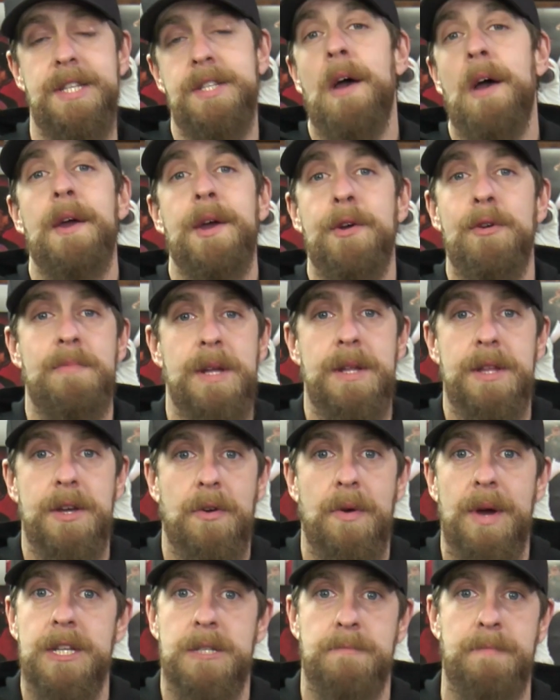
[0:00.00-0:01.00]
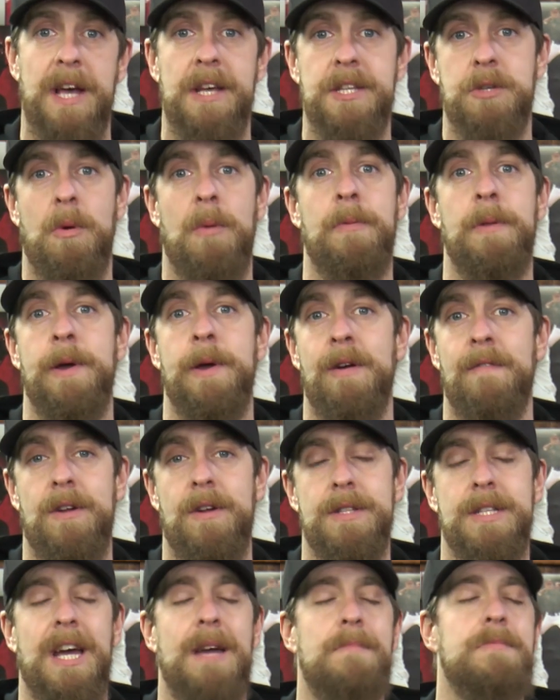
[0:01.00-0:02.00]
He's arguably the greatest basketball player of
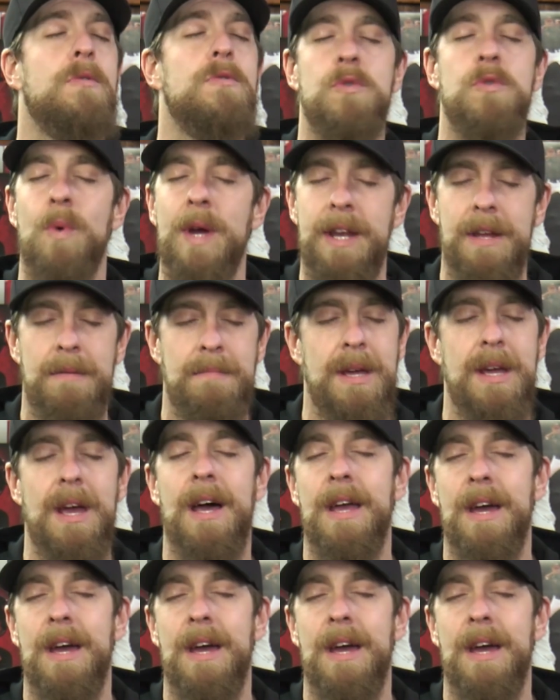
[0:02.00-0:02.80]
all time. Don't tweet at me.